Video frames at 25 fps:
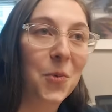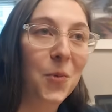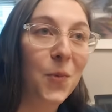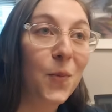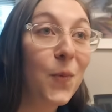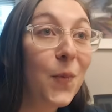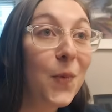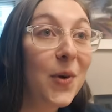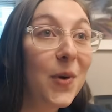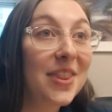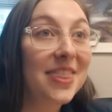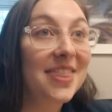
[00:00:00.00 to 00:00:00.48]

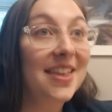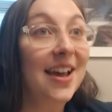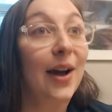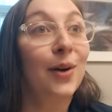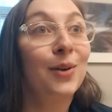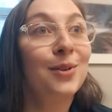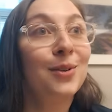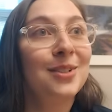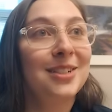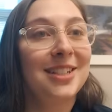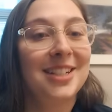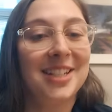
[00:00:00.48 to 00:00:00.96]

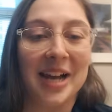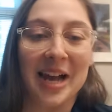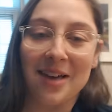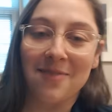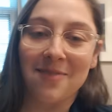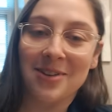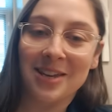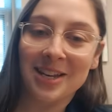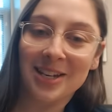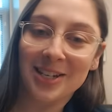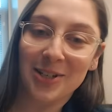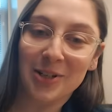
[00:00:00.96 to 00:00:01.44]
Without
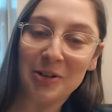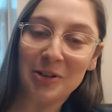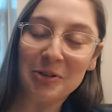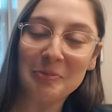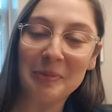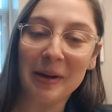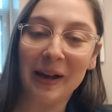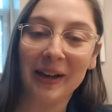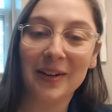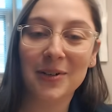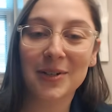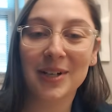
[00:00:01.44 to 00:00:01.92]
diving into a
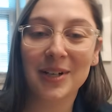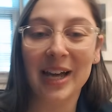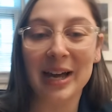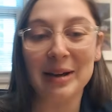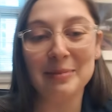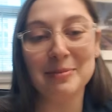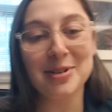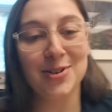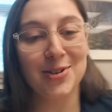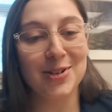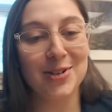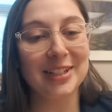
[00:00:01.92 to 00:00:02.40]

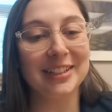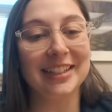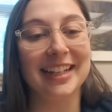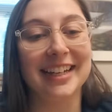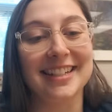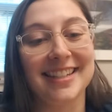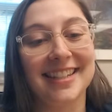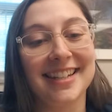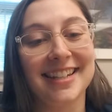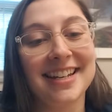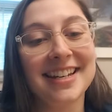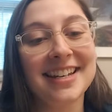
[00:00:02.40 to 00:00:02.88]
biochemistry
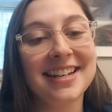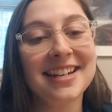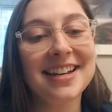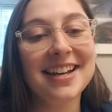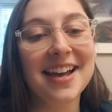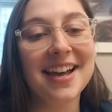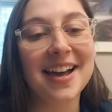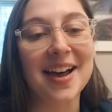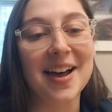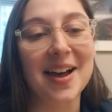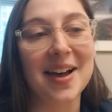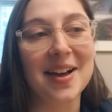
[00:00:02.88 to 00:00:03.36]
lesson,
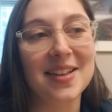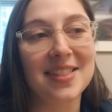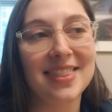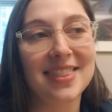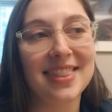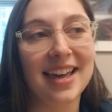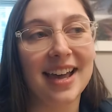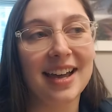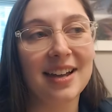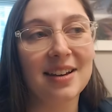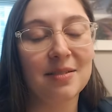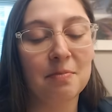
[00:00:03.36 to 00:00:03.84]

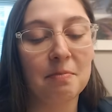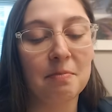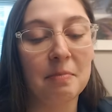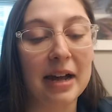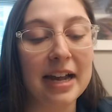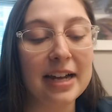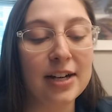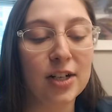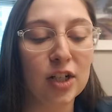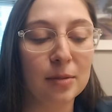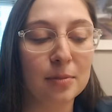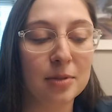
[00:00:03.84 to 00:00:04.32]
that
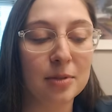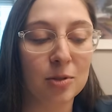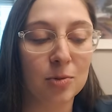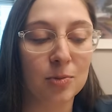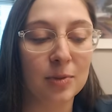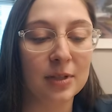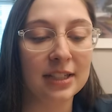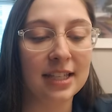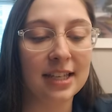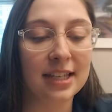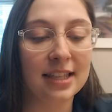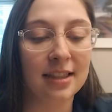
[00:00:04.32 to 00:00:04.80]
microbe is
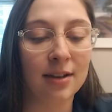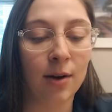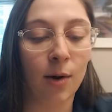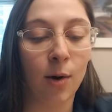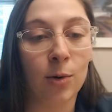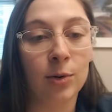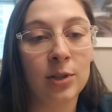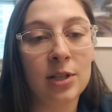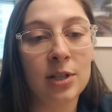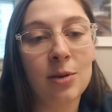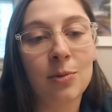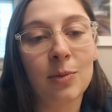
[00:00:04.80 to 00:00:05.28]
really the
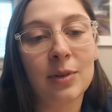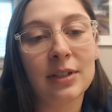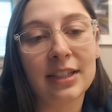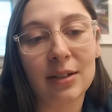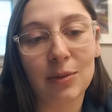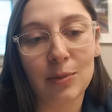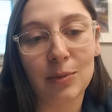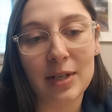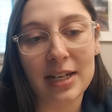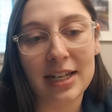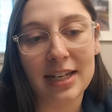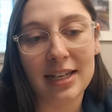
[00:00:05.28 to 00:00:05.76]
only one
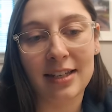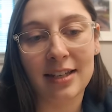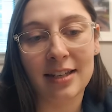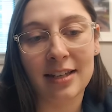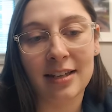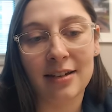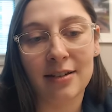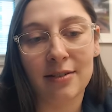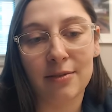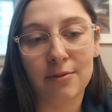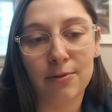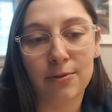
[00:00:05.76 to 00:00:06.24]
that we
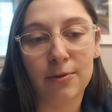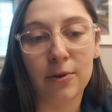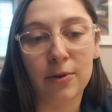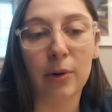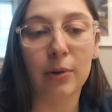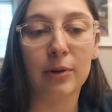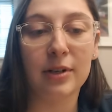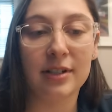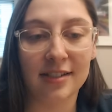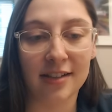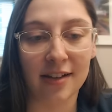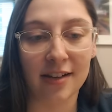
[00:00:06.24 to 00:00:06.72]
can
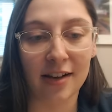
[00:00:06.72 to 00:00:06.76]
focus